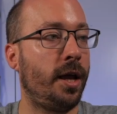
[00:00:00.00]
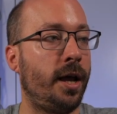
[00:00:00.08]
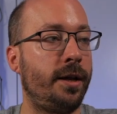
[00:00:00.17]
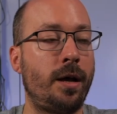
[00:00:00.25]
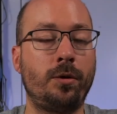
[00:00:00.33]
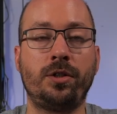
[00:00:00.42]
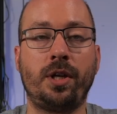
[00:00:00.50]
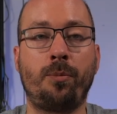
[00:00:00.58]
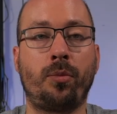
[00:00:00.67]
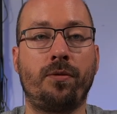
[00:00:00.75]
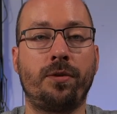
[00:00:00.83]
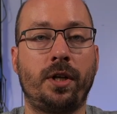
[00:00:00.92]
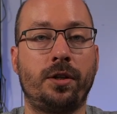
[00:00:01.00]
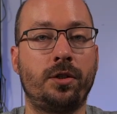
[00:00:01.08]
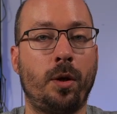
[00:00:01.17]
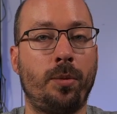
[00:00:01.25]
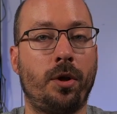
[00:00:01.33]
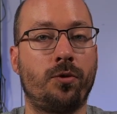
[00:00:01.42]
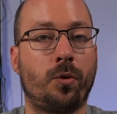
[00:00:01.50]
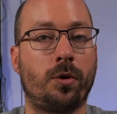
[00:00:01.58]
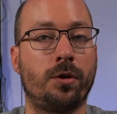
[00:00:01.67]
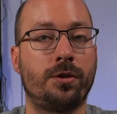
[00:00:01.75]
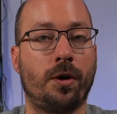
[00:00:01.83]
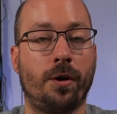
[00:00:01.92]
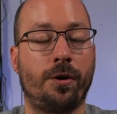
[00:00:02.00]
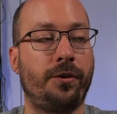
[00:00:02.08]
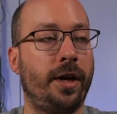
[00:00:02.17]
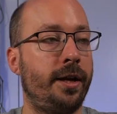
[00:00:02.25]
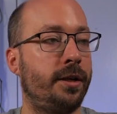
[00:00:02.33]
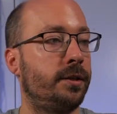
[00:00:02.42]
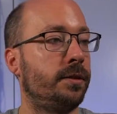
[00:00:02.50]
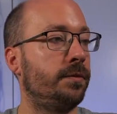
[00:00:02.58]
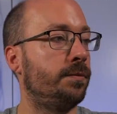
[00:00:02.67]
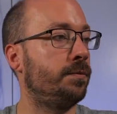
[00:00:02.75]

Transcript: and now the take profit and stop loss orders are created.